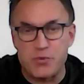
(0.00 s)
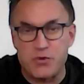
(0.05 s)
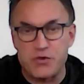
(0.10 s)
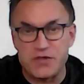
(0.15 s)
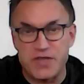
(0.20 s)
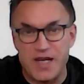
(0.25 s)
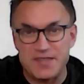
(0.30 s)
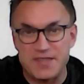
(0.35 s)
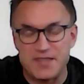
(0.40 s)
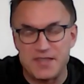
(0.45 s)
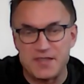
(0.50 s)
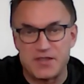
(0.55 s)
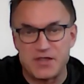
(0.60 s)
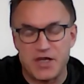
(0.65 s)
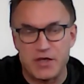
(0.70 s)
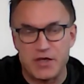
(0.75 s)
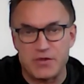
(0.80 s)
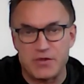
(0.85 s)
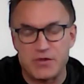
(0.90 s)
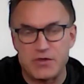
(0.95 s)
processing
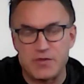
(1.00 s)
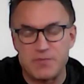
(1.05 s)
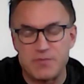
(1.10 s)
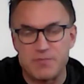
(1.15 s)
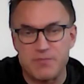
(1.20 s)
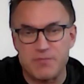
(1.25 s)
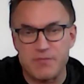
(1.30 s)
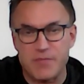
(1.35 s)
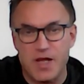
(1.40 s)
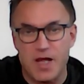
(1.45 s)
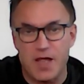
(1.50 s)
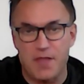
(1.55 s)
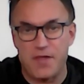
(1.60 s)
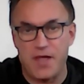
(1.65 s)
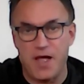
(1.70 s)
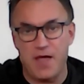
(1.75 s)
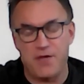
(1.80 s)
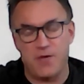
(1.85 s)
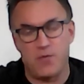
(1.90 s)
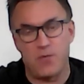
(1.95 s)
skills, and the
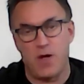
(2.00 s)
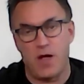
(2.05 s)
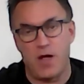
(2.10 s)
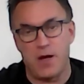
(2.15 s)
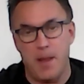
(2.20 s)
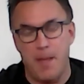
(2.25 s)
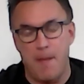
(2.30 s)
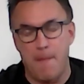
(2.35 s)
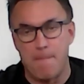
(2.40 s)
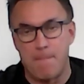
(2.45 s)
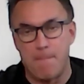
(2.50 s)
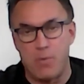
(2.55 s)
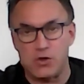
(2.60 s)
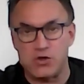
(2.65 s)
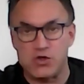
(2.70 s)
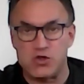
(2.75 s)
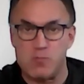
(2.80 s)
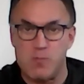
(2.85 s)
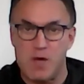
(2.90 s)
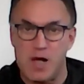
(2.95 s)
other one,
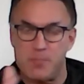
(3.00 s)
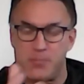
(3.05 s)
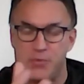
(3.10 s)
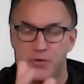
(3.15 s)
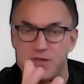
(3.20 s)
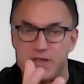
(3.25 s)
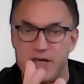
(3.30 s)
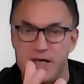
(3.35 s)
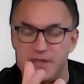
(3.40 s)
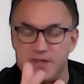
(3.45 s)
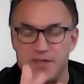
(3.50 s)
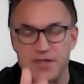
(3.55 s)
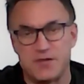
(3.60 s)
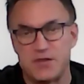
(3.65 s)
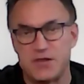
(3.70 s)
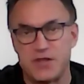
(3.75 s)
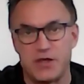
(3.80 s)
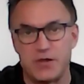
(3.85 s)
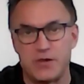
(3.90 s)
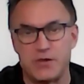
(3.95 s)
bottom-up processing
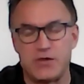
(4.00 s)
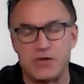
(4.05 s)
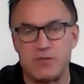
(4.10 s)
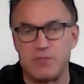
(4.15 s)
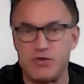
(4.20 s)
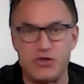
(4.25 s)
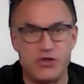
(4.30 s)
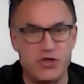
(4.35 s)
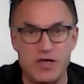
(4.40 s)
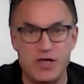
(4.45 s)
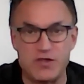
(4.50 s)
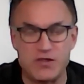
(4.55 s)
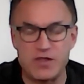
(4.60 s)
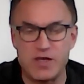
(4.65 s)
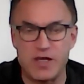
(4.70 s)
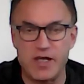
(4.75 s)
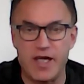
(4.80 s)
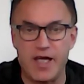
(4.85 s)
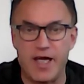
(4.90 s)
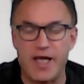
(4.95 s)
skills,
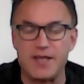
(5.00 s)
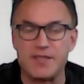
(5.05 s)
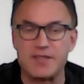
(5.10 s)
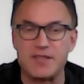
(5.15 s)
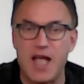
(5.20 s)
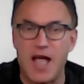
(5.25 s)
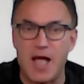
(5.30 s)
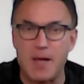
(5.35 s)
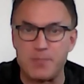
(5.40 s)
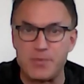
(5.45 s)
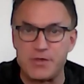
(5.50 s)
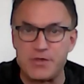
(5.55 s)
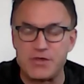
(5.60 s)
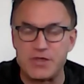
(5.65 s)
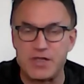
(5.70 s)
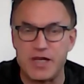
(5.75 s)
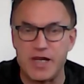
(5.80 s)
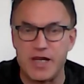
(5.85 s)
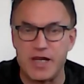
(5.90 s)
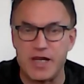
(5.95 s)
just as
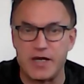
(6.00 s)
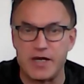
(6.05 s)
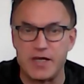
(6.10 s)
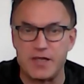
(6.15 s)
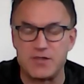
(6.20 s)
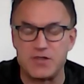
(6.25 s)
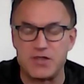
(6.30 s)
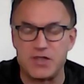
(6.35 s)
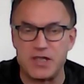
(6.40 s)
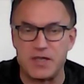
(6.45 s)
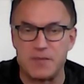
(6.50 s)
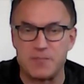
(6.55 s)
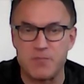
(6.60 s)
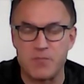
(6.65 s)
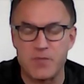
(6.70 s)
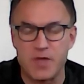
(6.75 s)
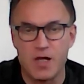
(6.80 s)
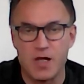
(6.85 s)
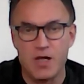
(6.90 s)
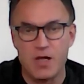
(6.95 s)
happens in listening.
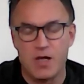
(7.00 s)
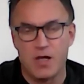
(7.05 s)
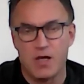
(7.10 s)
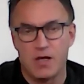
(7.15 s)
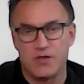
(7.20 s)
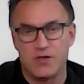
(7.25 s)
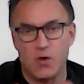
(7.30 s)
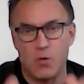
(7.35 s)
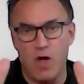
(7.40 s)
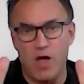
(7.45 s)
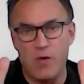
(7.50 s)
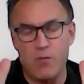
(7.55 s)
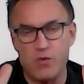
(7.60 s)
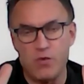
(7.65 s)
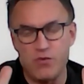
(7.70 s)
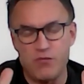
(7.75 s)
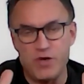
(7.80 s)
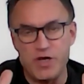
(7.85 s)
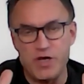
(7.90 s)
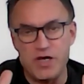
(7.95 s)
So when we
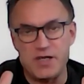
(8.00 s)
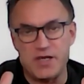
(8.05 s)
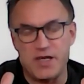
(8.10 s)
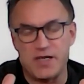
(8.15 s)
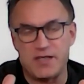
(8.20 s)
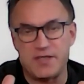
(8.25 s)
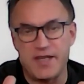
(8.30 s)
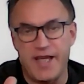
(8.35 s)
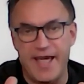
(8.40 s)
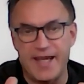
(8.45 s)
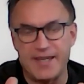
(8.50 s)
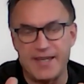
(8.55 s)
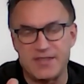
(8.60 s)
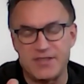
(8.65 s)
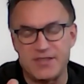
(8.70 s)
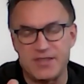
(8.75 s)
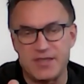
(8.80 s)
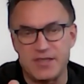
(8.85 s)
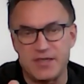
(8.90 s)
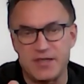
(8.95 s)
read a
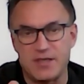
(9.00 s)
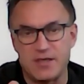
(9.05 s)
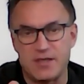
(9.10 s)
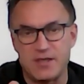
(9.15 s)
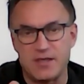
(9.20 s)
text,